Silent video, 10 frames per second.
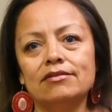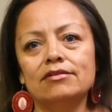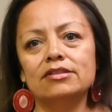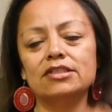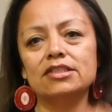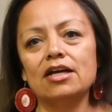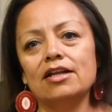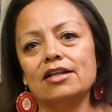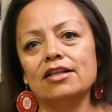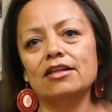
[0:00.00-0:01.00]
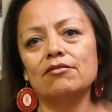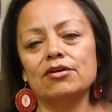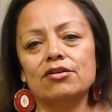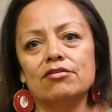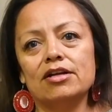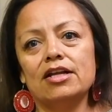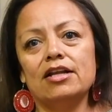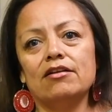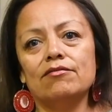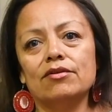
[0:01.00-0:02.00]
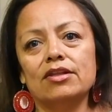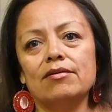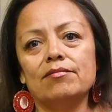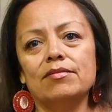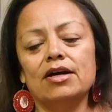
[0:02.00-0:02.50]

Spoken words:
society that we're creating for them,